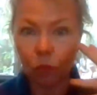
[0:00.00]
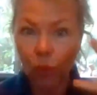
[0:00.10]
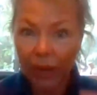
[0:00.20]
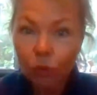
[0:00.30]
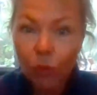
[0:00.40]

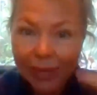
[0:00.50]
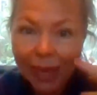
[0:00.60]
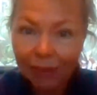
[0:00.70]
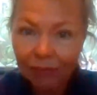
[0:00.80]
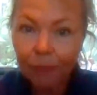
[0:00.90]
when we
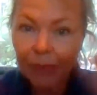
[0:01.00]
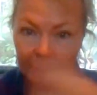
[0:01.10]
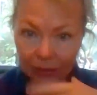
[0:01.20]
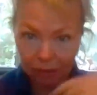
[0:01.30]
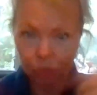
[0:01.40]
have a
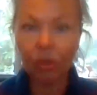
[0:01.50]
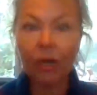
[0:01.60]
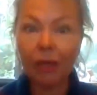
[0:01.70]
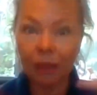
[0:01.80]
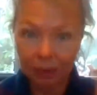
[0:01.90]
bad
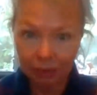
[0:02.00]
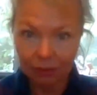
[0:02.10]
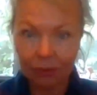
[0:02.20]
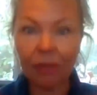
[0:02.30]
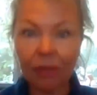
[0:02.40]
story and it
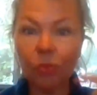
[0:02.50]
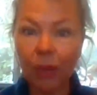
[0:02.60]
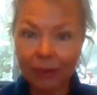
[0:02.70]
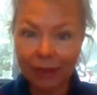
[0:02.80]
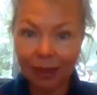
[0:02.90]
starts
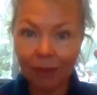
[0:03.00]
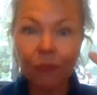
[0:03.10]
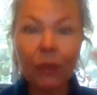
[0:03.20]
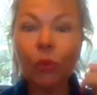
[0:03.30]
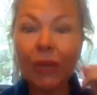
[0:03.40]
welling up,
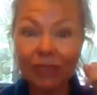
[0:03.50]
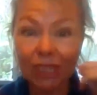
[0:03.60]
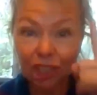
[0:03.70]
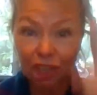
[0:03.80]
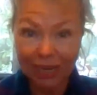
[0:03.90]
we have
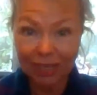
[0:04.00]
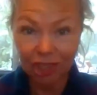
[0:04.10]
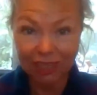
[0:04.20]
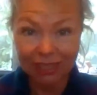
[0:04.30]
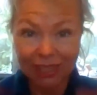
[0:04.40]
to change
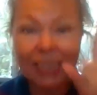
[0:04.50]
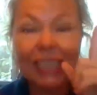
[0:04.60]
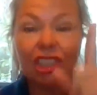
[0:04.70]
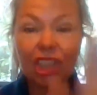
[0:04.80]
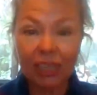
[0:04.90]
it.
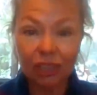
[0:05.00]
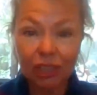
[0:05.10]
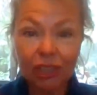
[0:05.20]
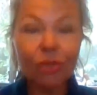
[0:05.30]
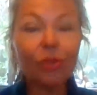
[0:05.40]
Change
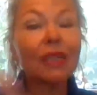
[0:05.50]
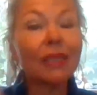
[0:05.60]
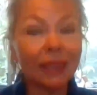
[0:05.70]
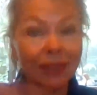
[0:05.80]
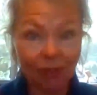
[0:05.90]
the story
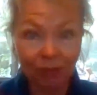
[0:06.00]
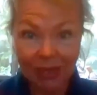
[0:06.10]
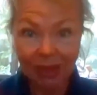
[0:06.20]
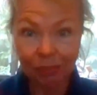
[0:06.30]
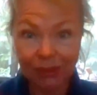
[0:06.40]
to
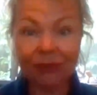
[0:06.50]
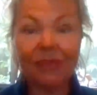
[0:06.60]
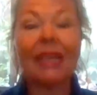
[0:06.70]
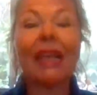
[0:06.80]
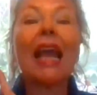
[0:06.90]
something
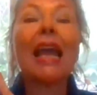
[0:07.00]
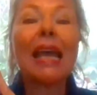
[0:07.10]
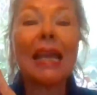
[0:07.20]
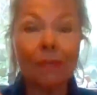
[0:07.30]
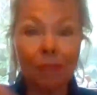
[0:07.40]
uplifting
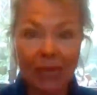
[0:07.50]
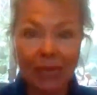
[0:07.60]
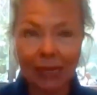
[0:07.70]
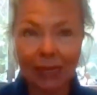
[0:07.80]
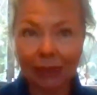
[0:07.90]

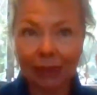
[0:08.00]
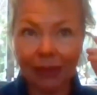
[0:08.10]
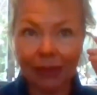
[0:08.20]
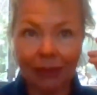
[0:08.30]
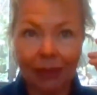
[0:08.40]
immediately.